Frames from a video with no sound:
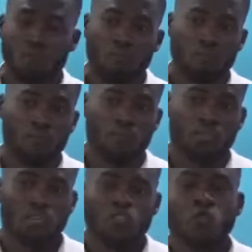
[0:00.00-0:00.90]
problem.
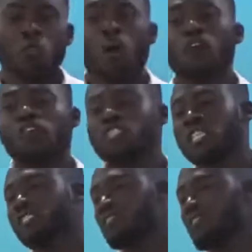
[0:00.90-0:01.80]
So whilst you
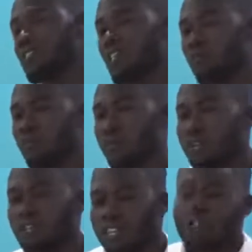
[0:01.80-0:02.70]
change the system,
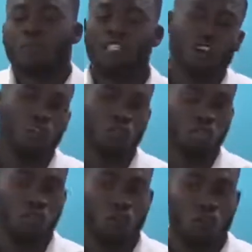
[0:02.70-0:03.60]
the humans are also
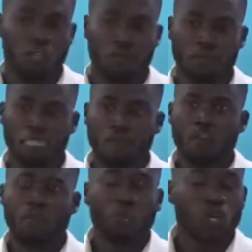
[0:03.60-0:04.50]
evolving. So we